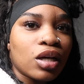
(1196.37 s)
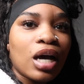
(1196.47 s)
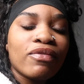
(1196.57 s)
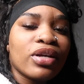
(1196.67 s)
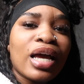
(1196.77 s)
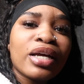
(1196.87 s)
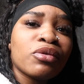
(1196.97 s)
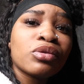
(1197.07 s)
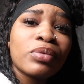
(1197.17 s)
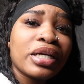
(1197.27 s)
So I feel like it
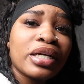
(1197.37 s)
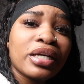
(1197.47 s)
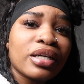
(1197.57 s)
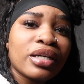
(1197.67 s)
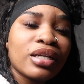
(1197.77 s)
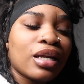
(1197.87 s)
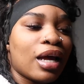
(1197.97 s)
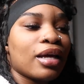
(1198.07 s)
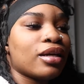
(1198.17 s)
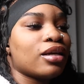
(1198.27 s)
was weird.
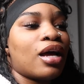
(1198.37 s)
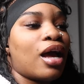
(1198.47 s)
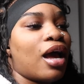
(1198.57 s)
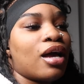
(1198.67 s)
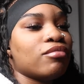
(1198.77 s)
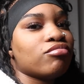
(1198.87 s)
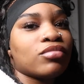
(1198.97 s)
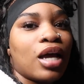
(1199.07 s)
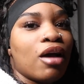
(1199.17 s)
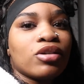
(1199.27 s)
Like
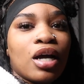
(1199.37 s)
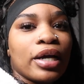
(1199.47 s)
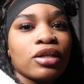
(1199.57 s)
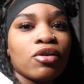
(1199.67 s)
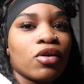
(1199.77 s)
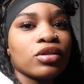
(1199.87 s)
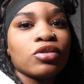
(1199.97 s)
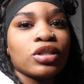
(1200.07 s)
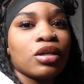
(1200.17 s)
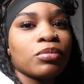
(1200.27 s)
I was already going
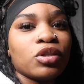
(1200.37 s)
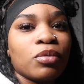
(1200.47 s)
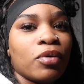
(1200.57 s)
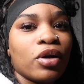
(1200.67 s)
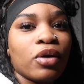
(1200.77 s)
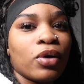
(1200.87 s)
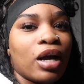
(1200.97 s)
through something to the point where